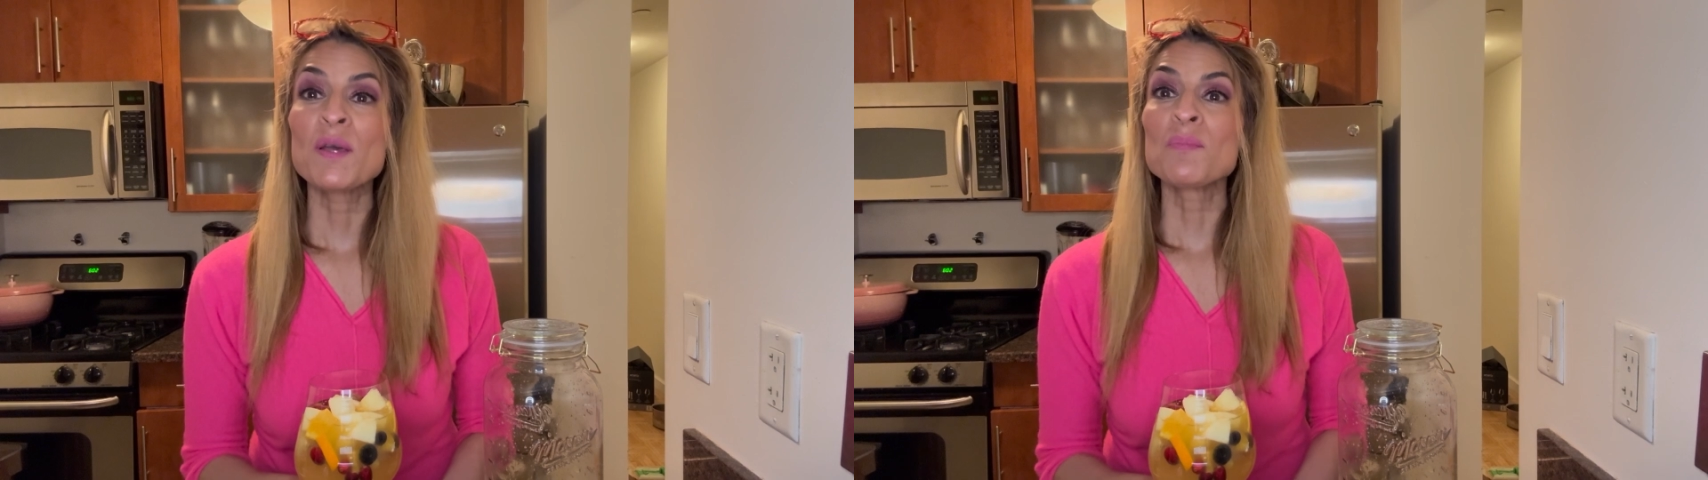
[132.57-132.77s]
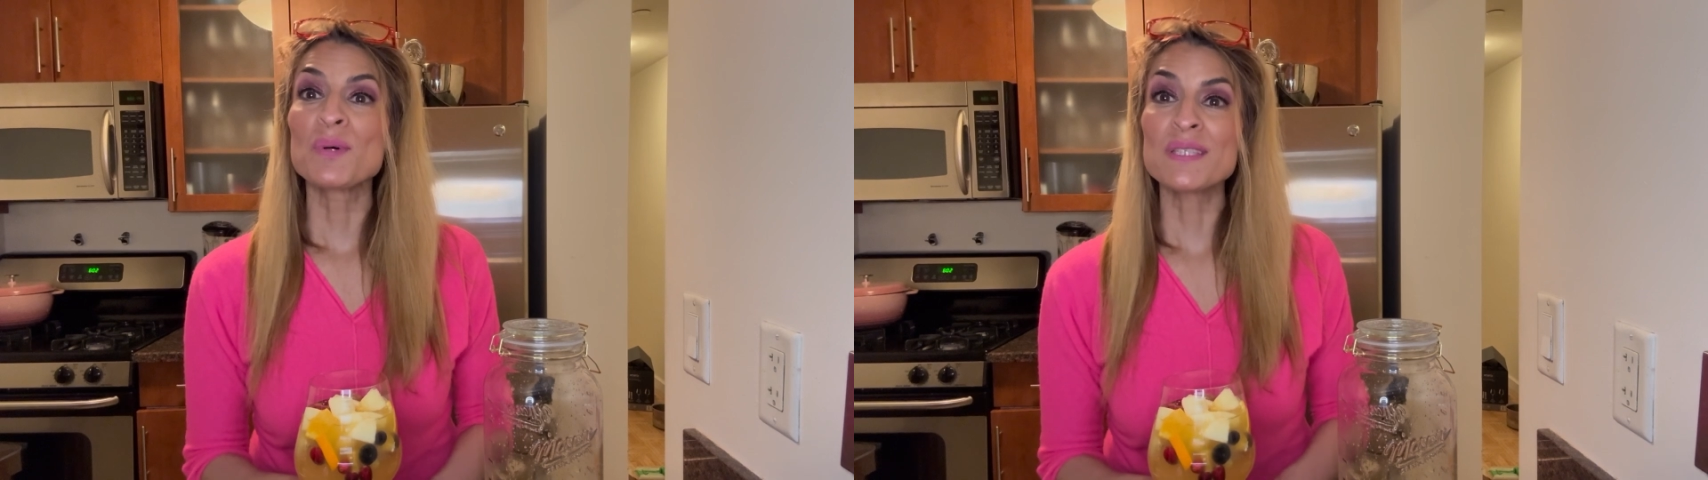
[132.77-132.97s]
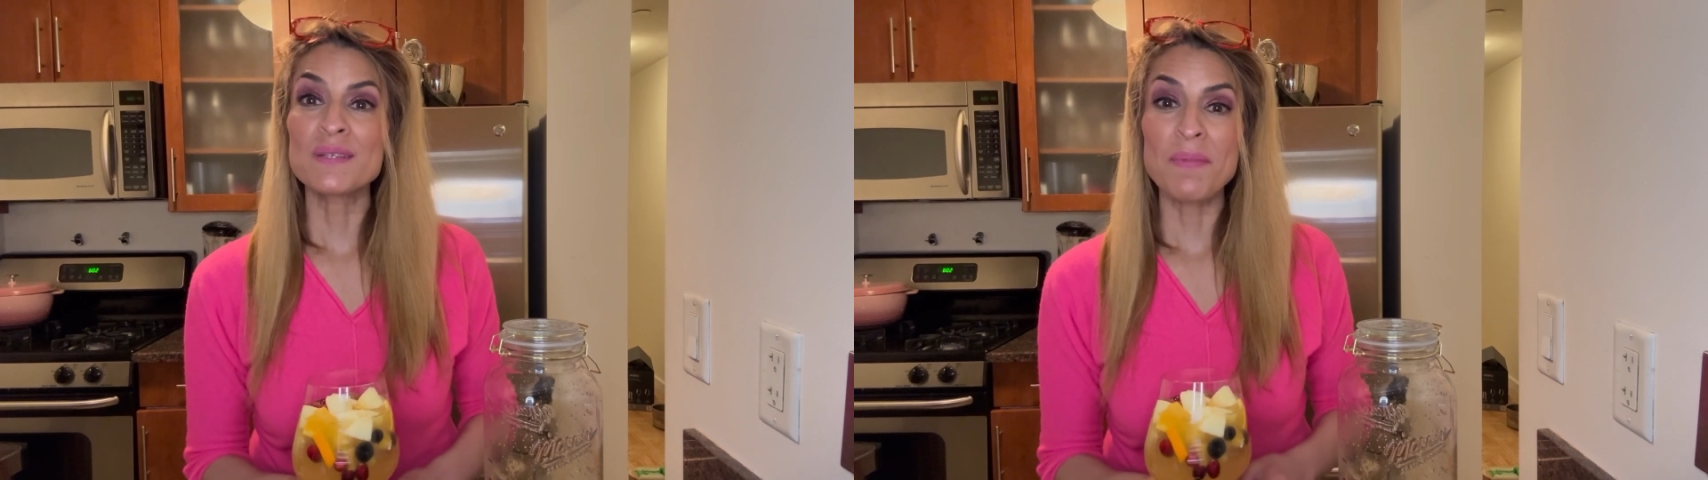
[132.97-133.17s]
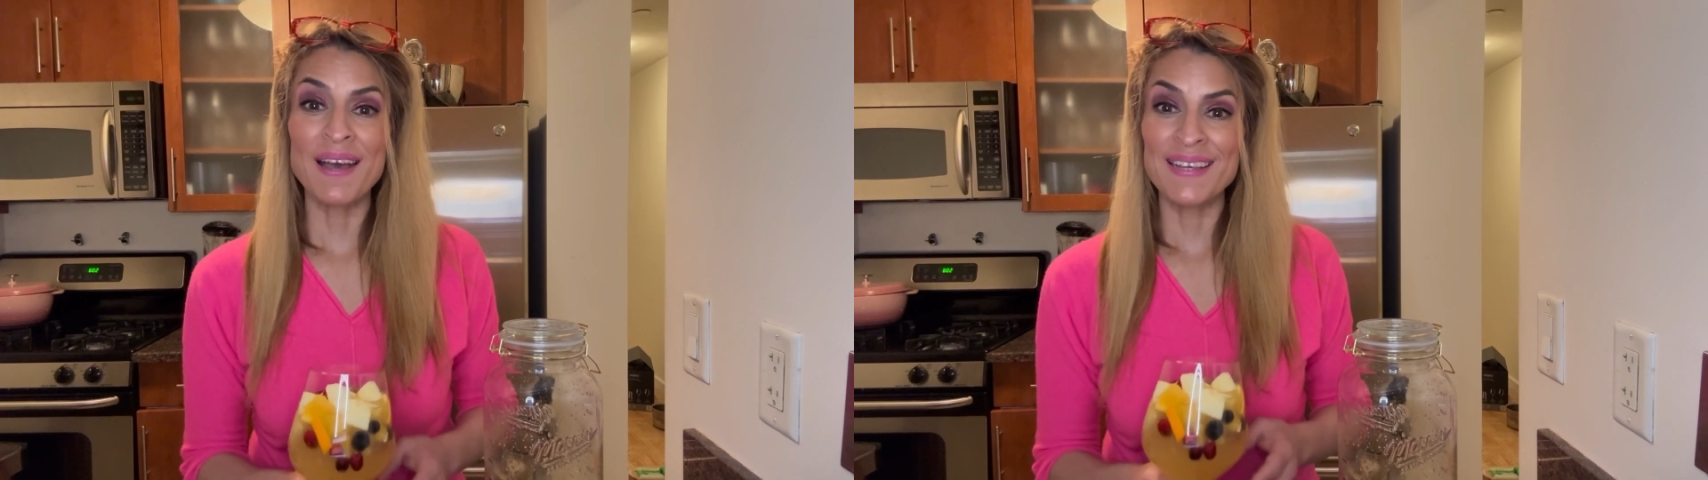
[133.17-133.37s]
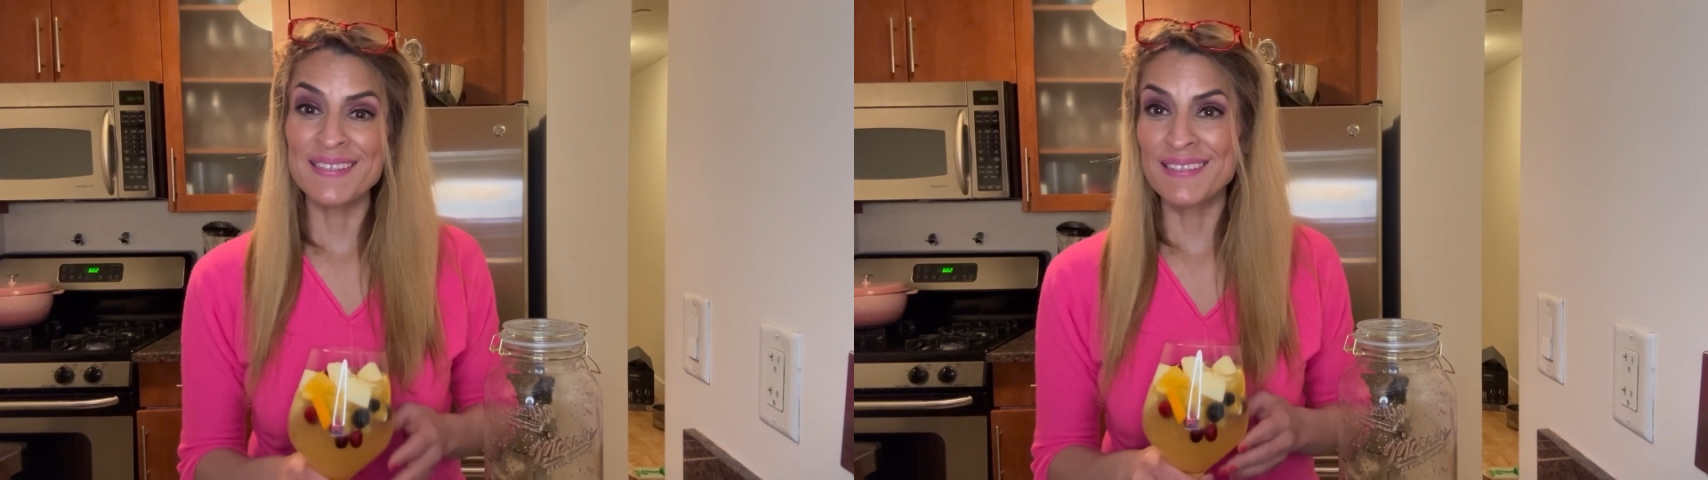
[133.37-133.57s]
put some
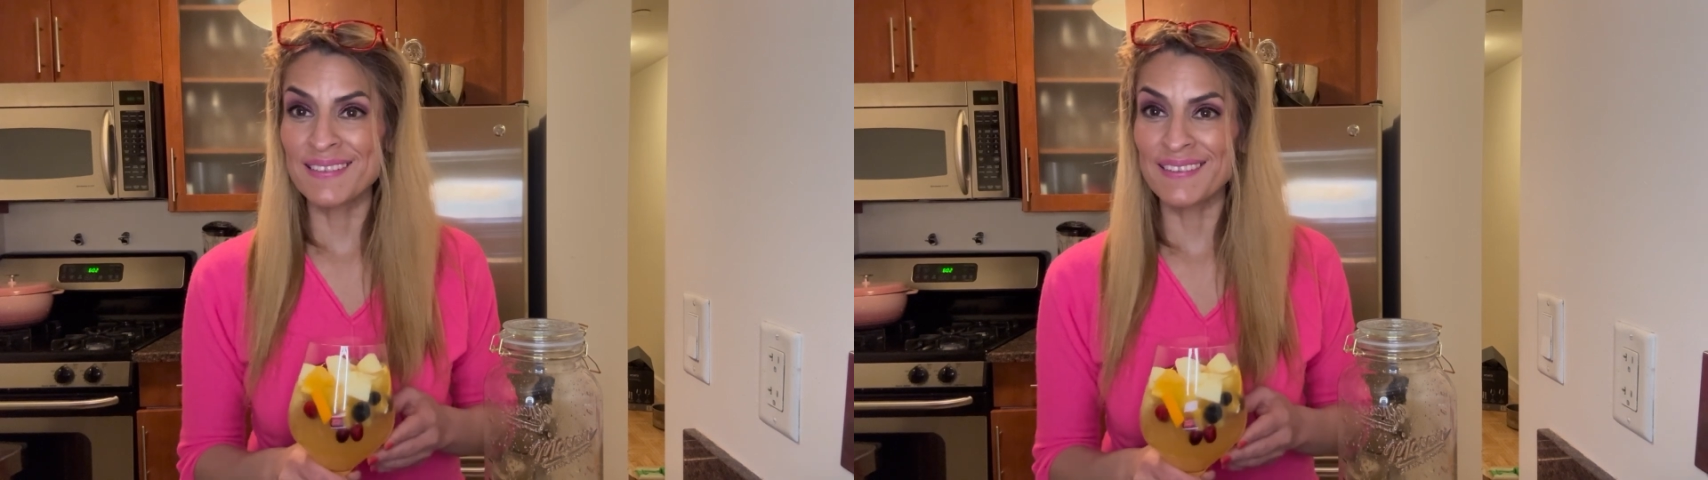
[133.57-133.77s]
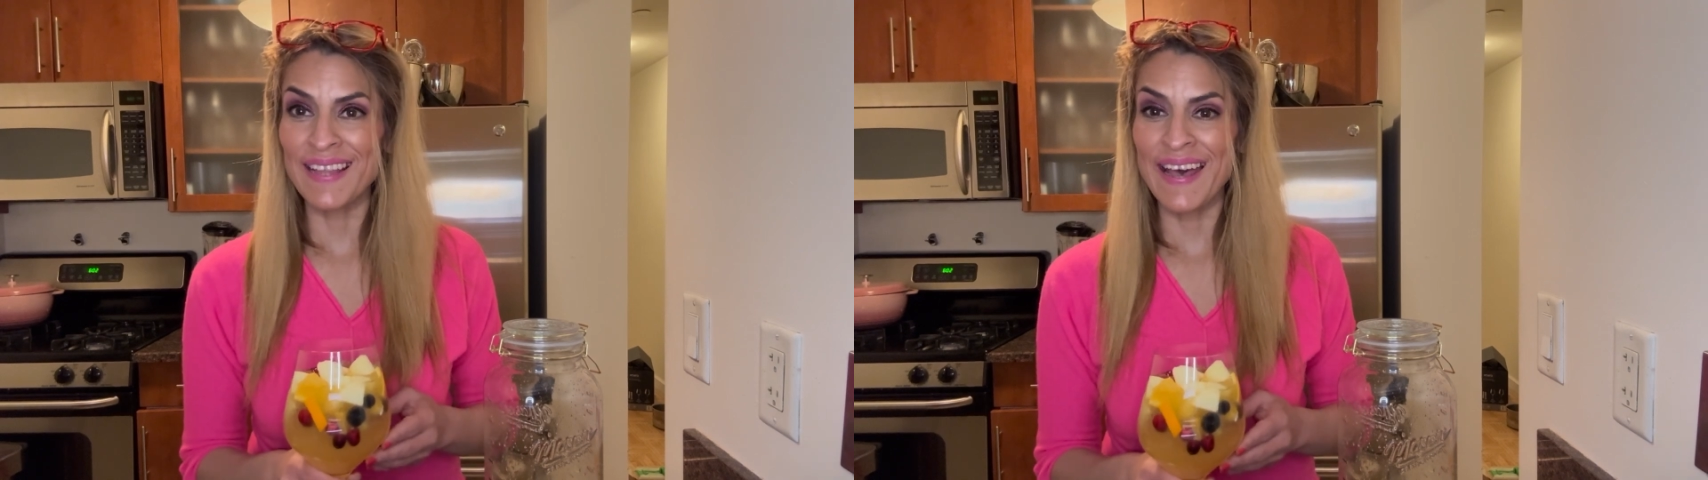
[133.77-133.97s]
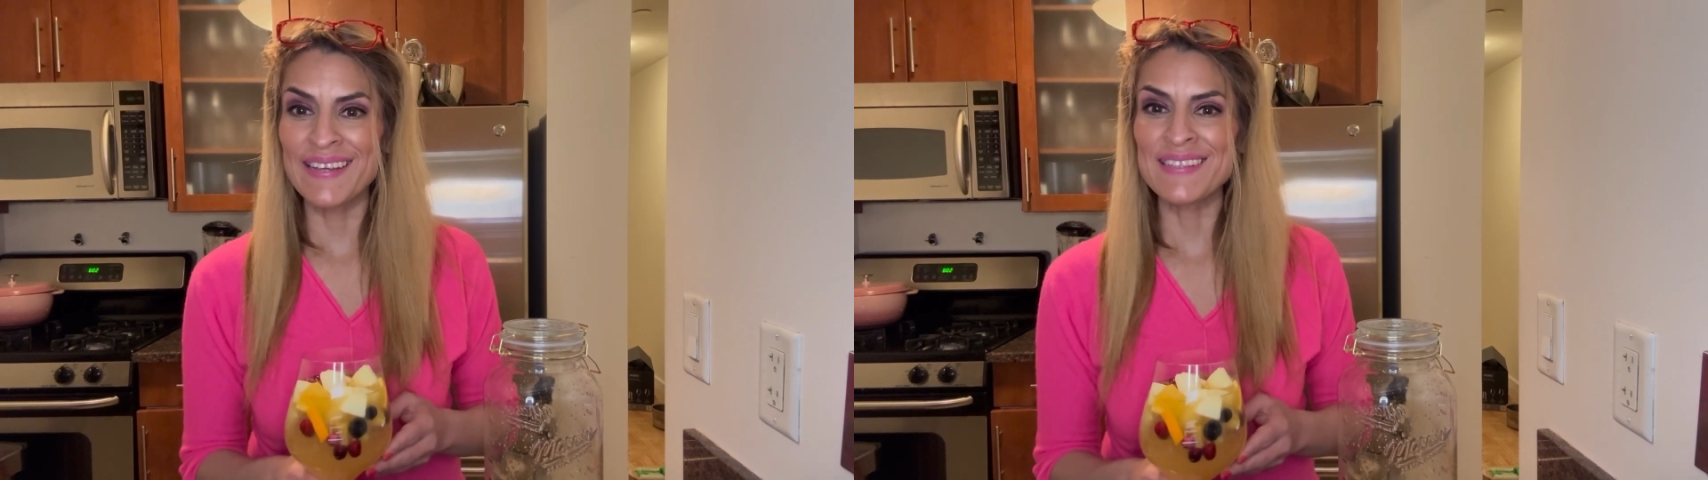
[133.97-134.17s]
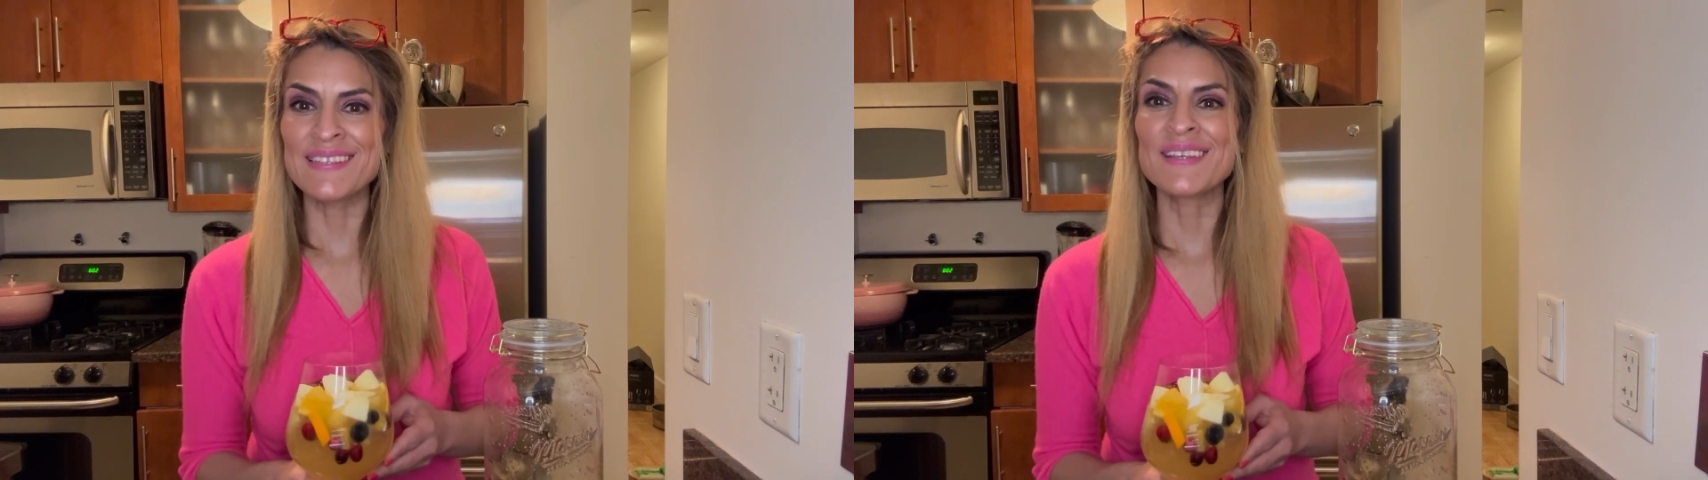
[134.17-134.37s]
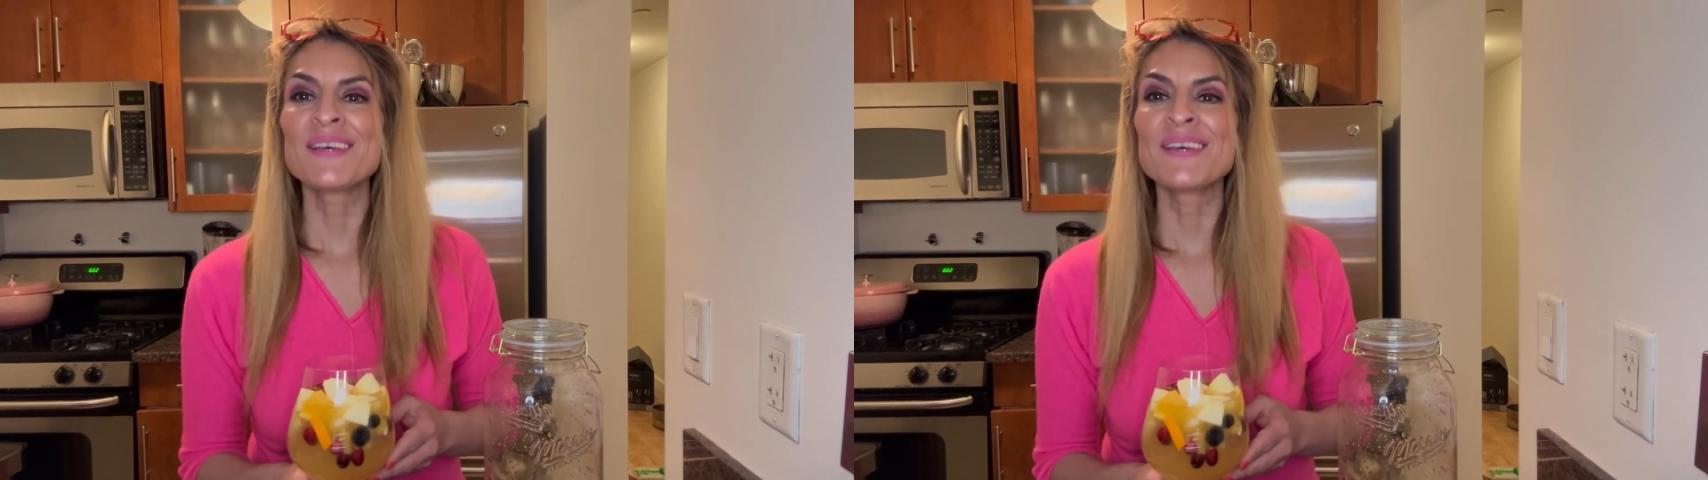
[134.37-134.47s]
ice in a glass,